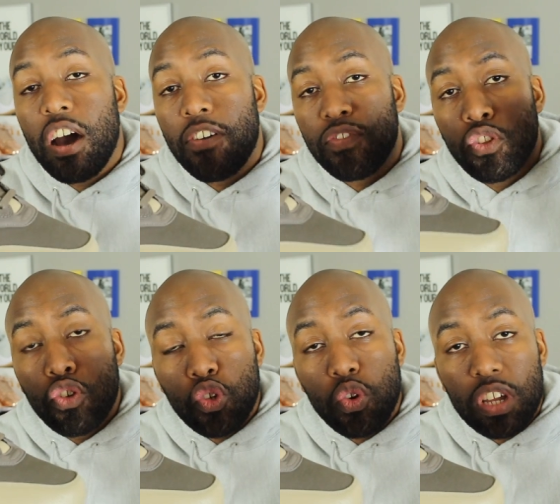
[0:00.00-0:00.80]
of
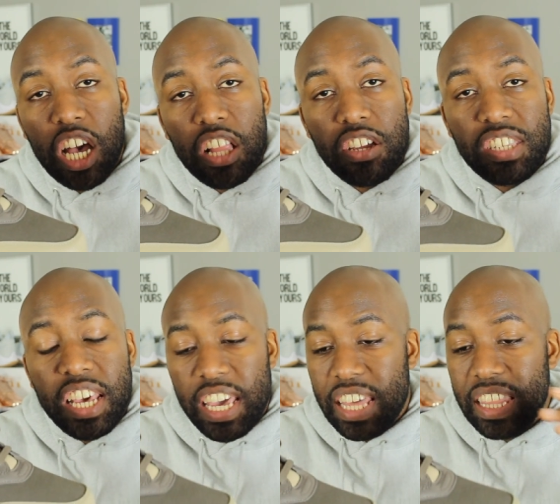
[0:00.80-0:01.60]
neutral colors
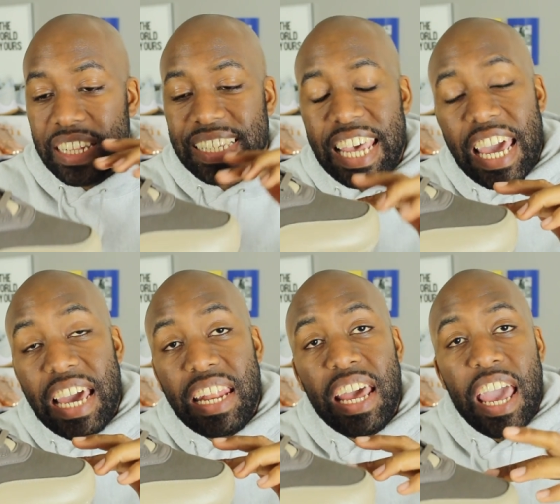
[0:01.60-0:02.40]
in the
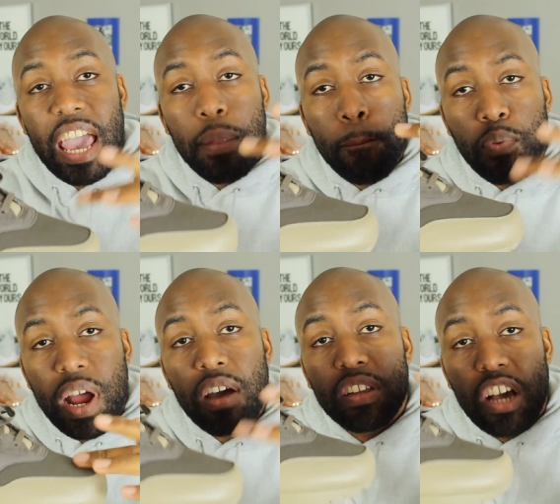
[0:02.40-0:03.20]
tan and
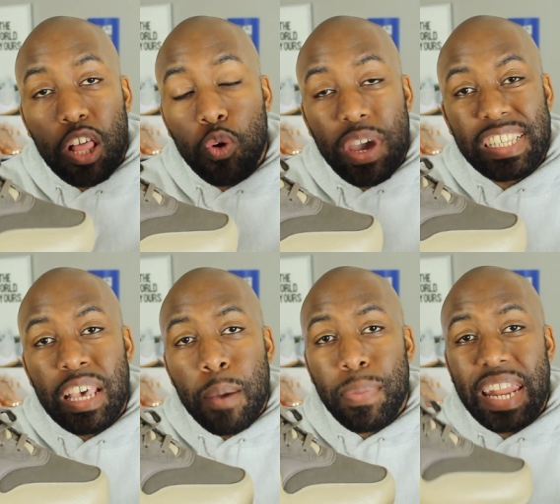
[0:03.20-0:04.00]
brown colorways,
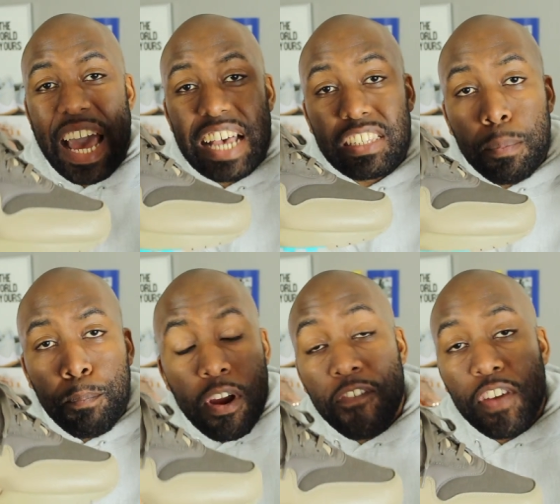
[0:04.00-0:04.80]
but it has the
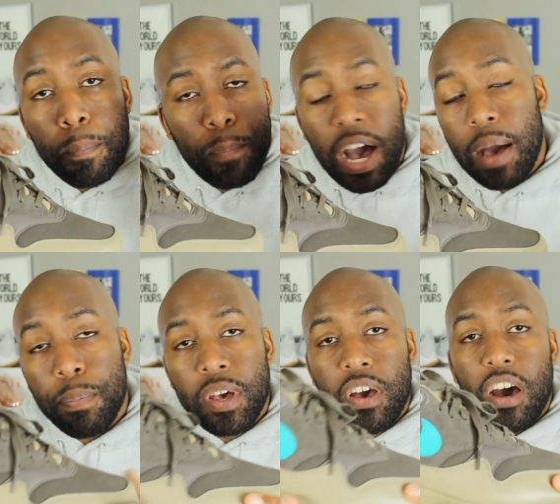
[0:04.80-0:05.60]
perfect
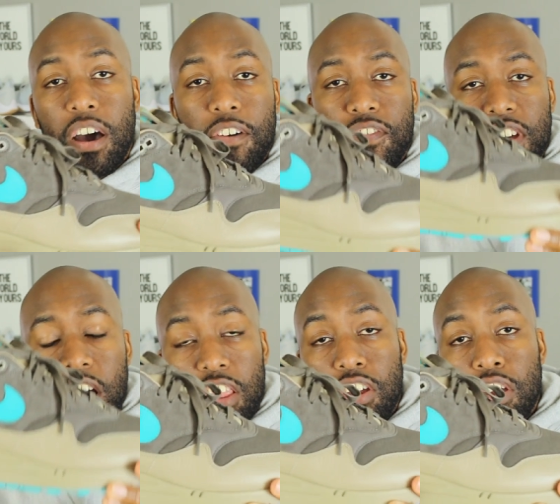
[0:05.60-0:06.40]
pop of
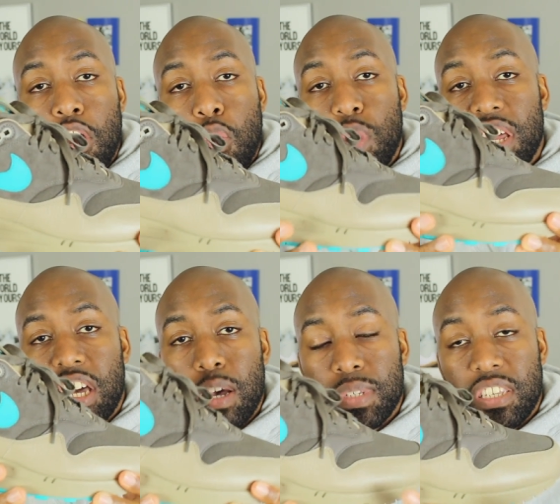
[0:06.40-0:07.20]
color when when it
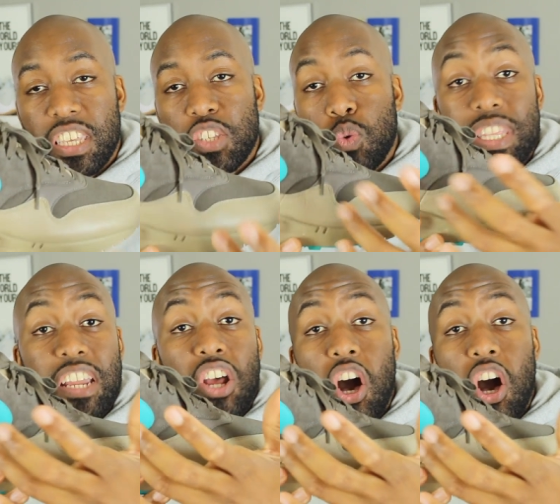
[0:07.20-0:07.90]
comes to this, what they're